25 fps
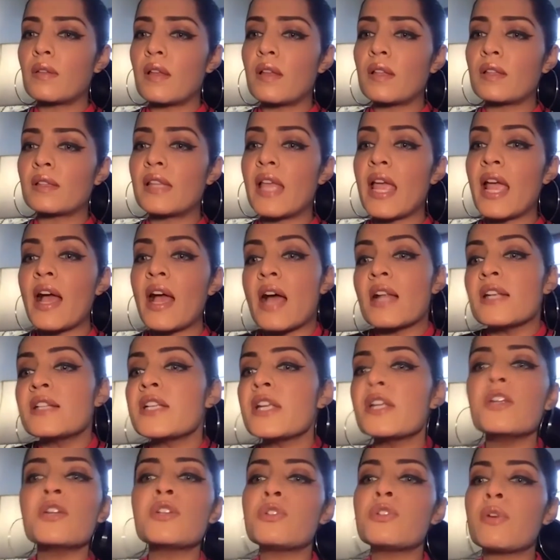they
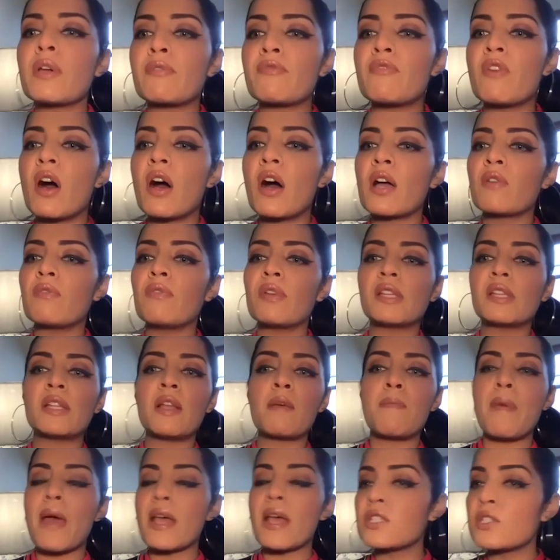continue to work with the
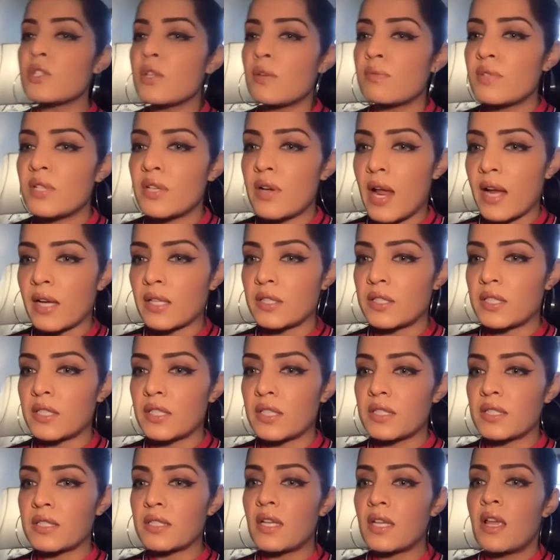best of
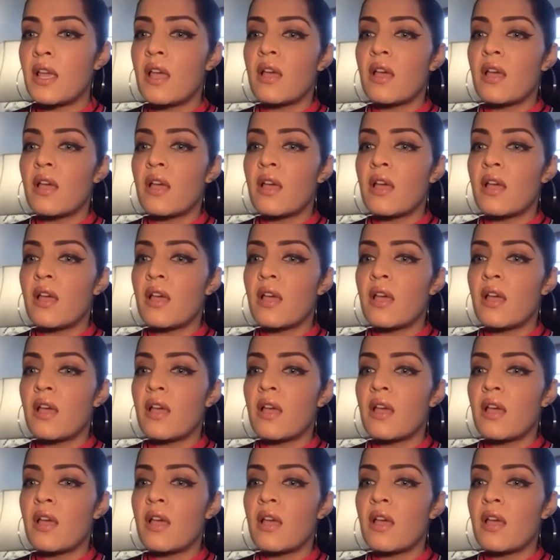directors